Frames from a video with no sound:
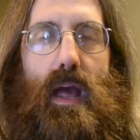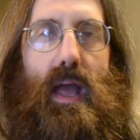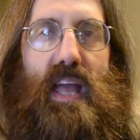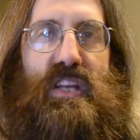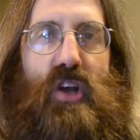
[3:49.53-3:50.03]

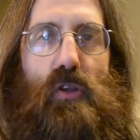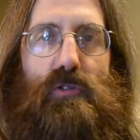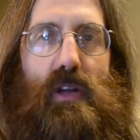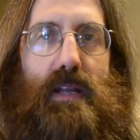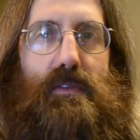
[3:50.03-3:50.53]
In
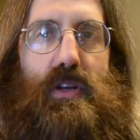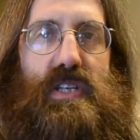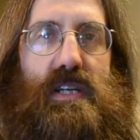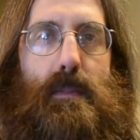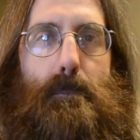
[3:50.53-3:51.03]
cultural
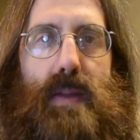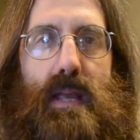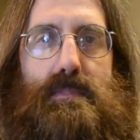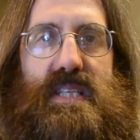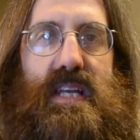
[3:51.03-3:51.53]
evolution,
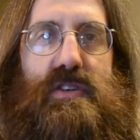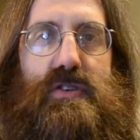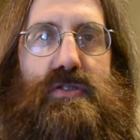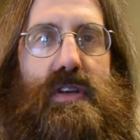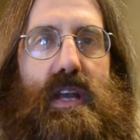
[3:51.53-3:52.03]
memes
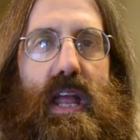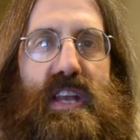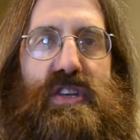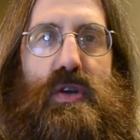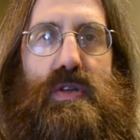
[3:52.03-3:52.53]
in
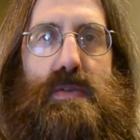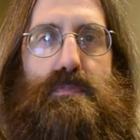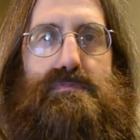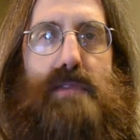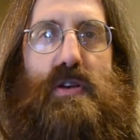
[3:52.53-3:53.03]
induce
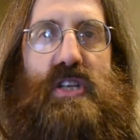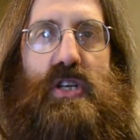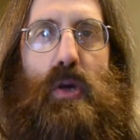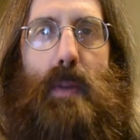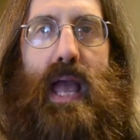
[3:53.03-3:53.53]

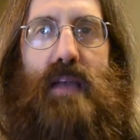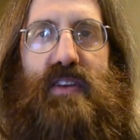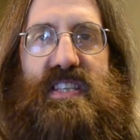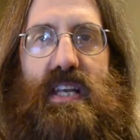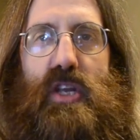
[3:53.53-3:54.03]
pro-social
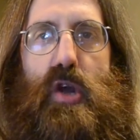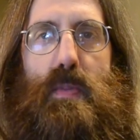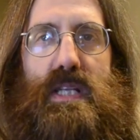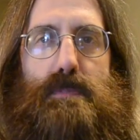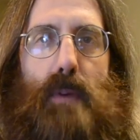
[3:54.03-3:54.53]
behaviours in
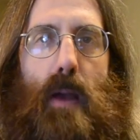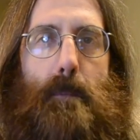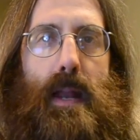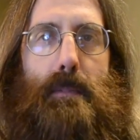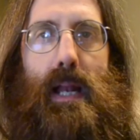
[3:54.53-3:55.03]
humans by
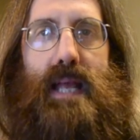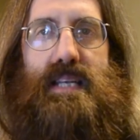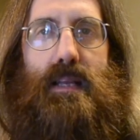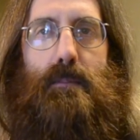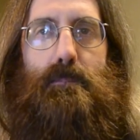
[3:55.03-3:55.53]

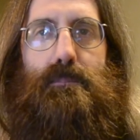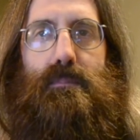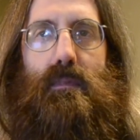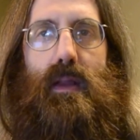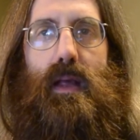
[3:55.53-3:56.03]
manipulating them.
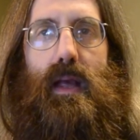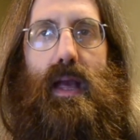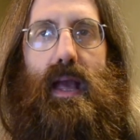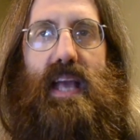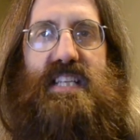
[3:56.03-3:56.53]

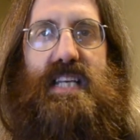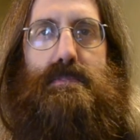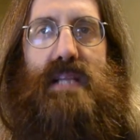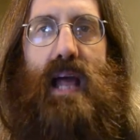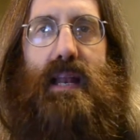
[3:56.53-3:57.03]
It
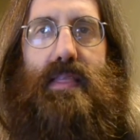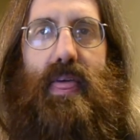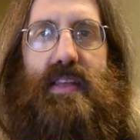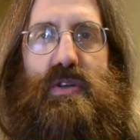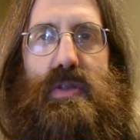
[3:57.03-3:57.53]
seems likely that
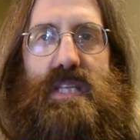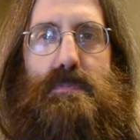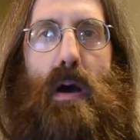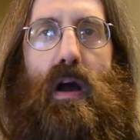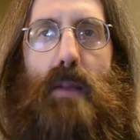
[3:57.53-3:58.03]
they do this
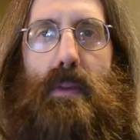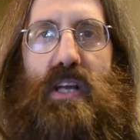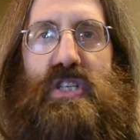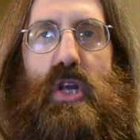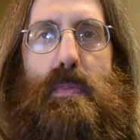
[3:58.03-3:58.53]
partly
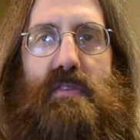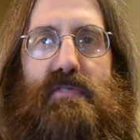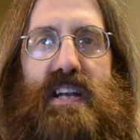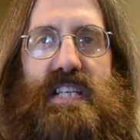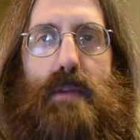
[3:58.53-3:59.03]
because human
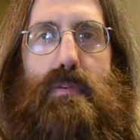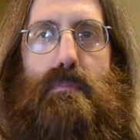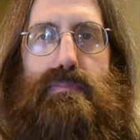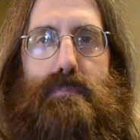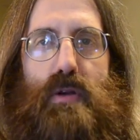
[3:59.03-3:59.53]

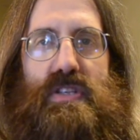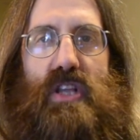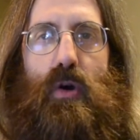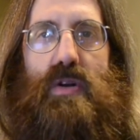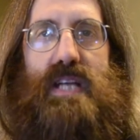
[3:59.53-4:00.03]
friendship promotes
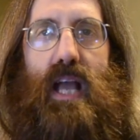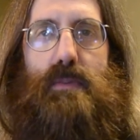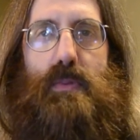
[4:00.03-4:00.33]
the contact